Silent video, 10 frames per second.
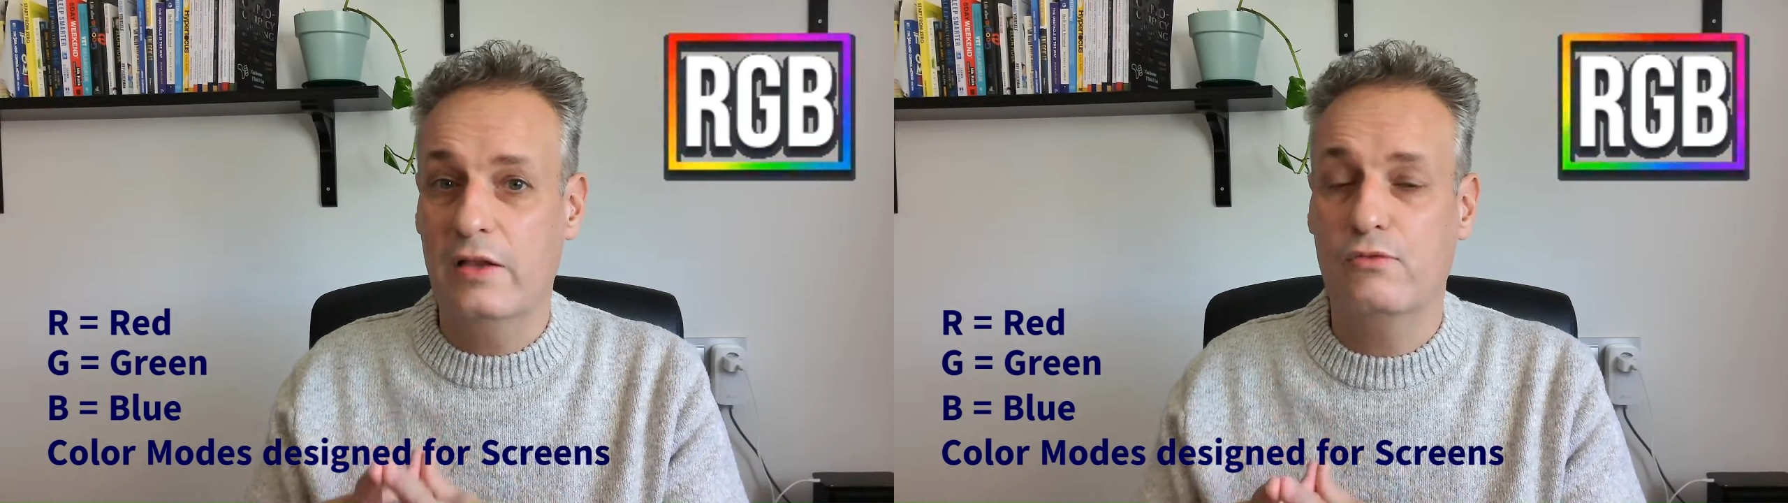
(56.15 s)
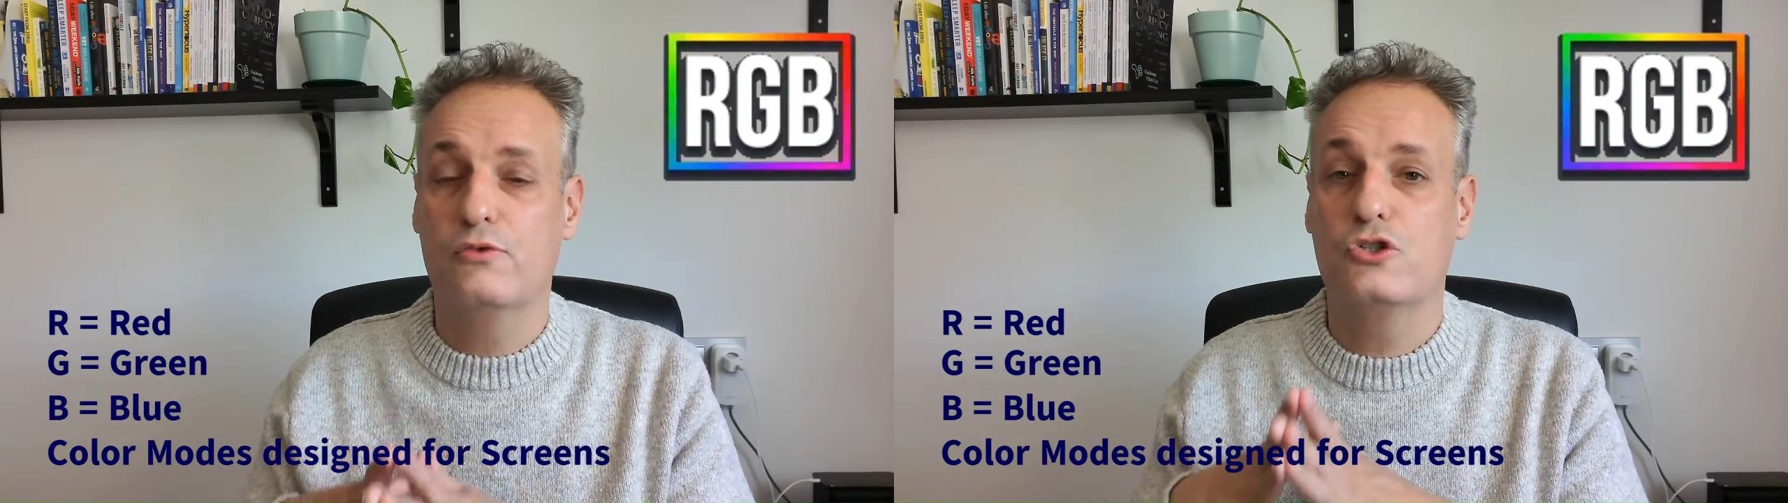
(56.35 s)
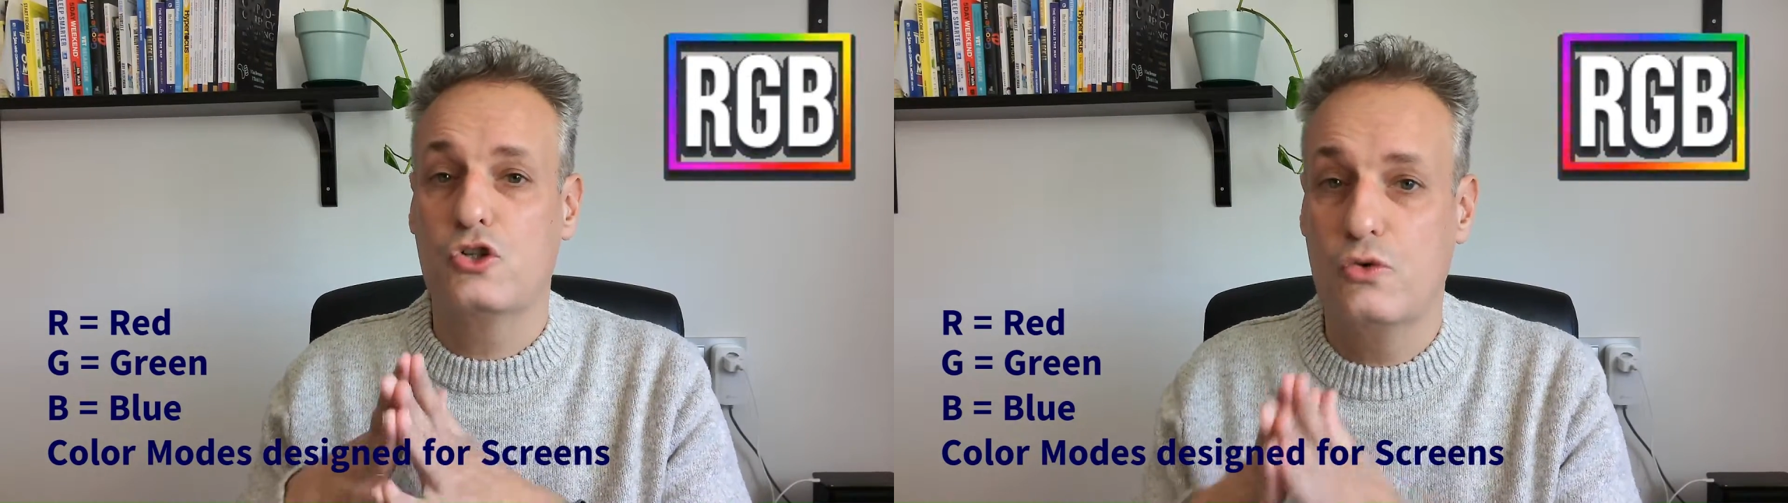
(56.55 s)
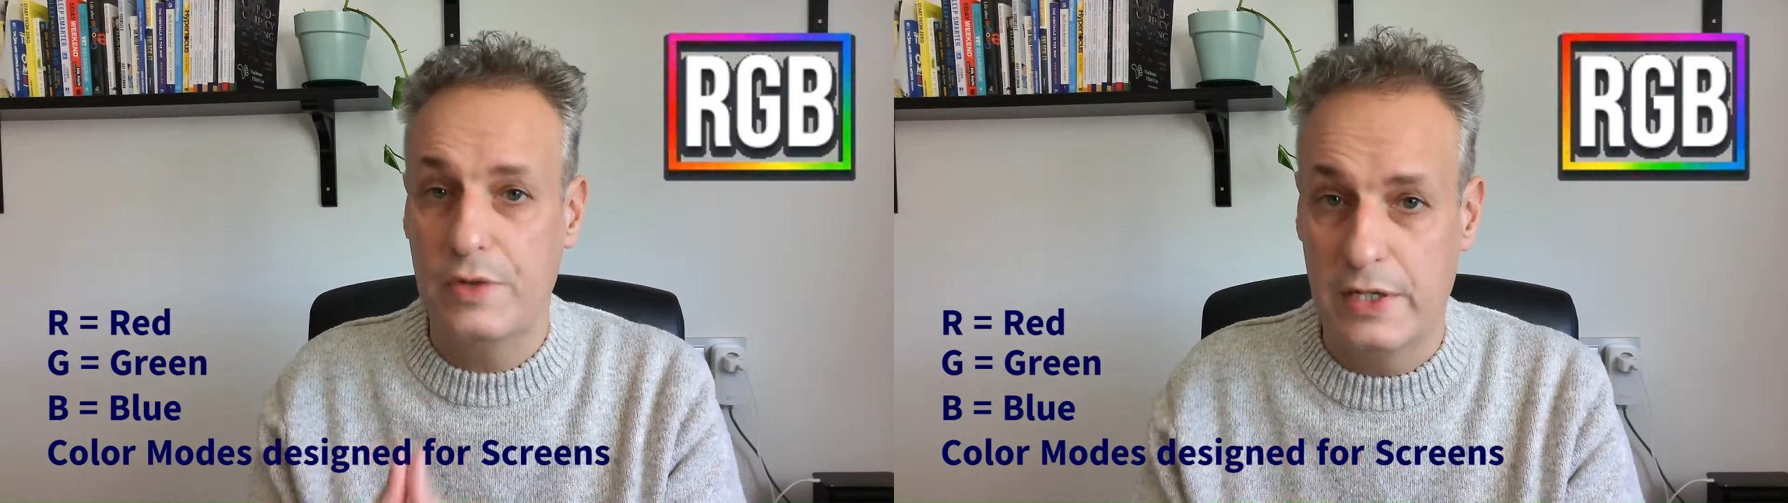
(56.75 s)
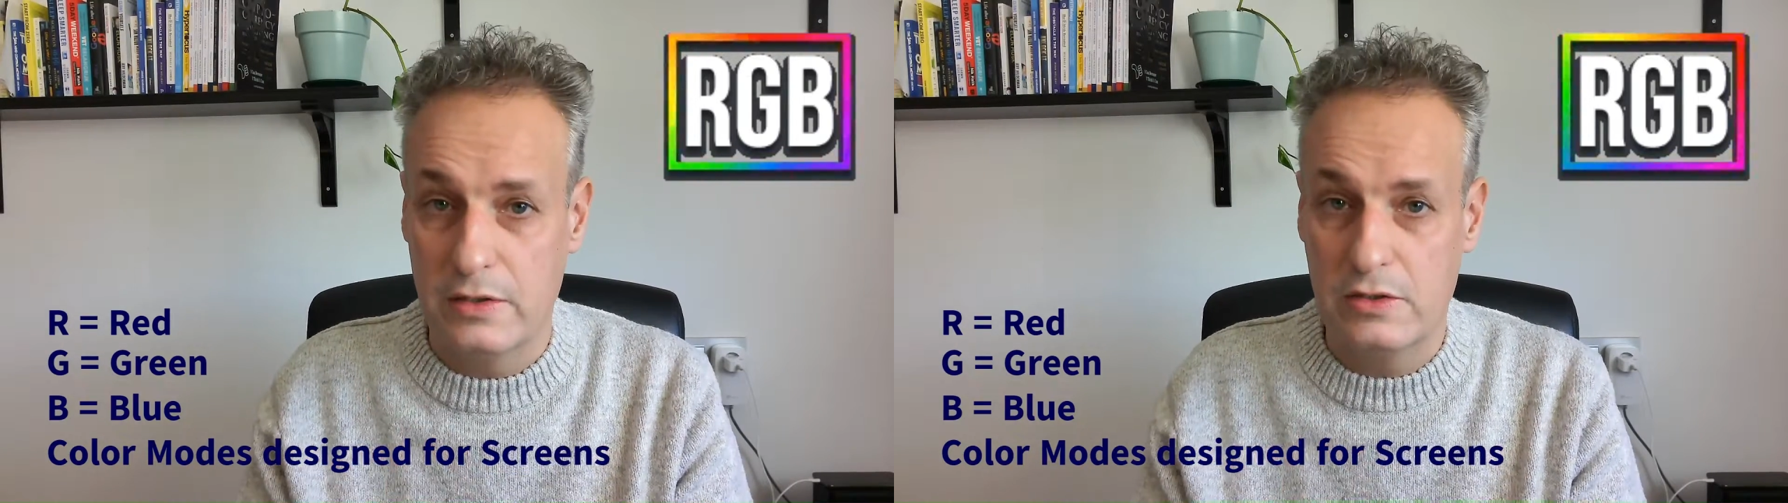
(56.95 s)
for
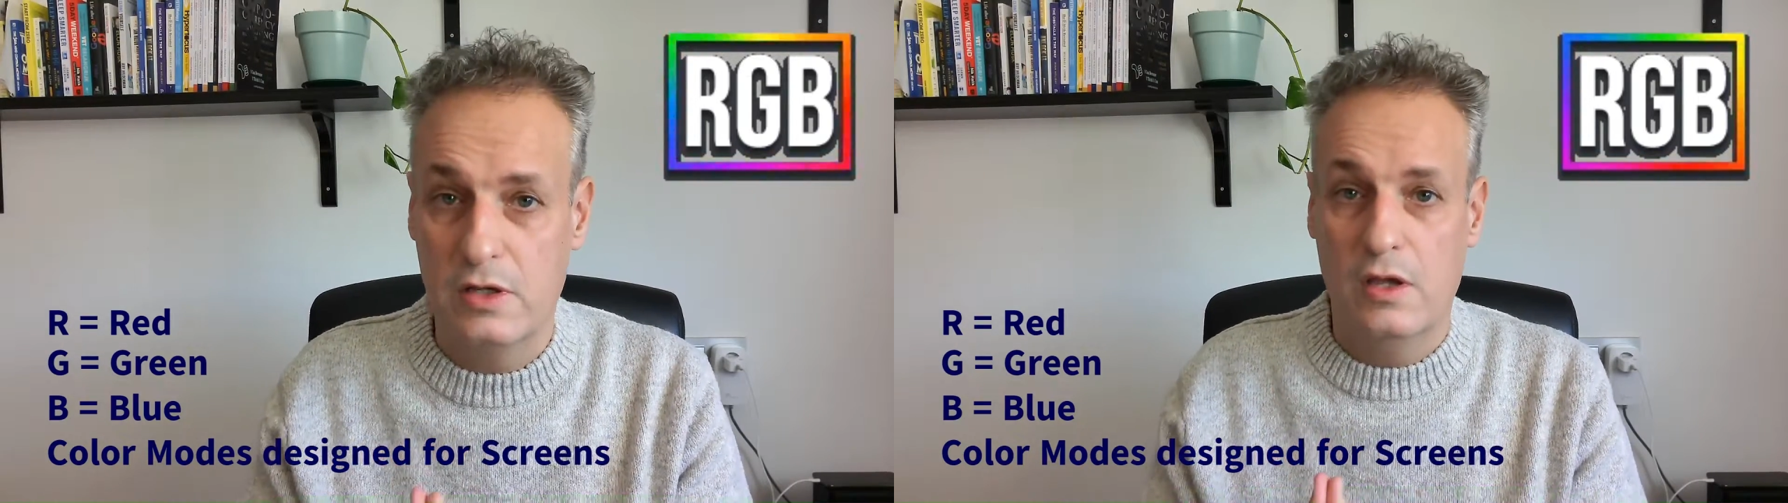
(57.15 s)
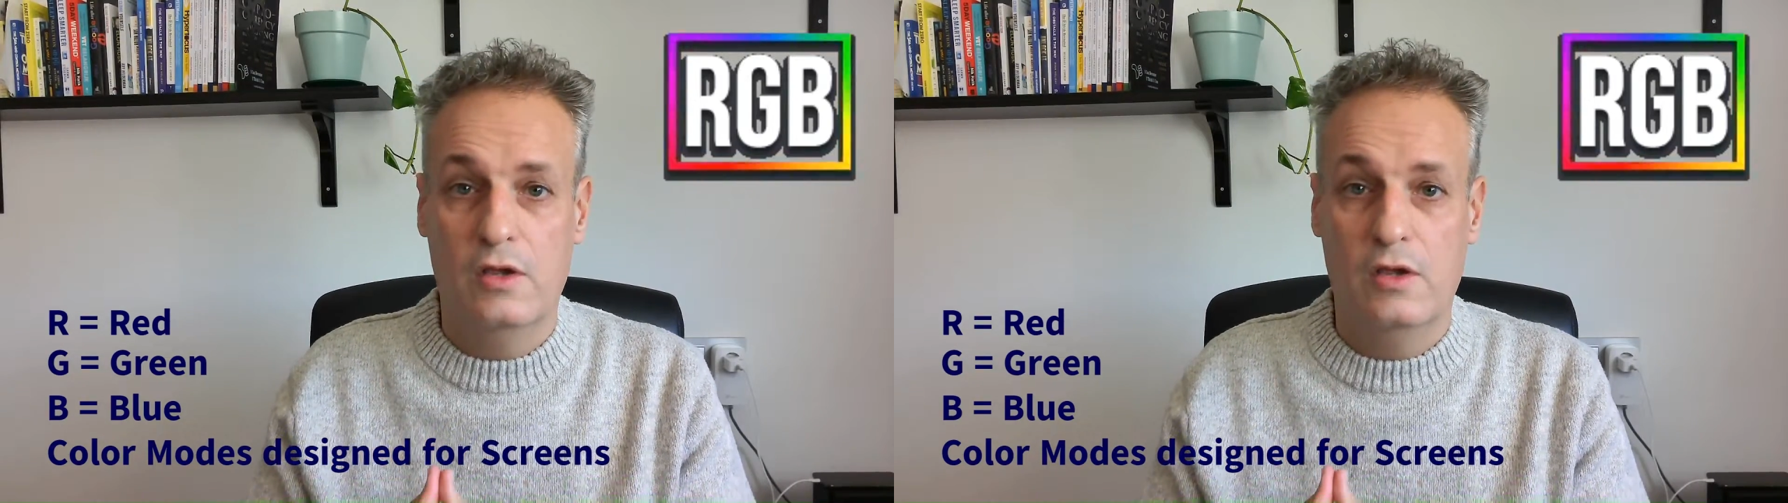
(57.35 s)
screens.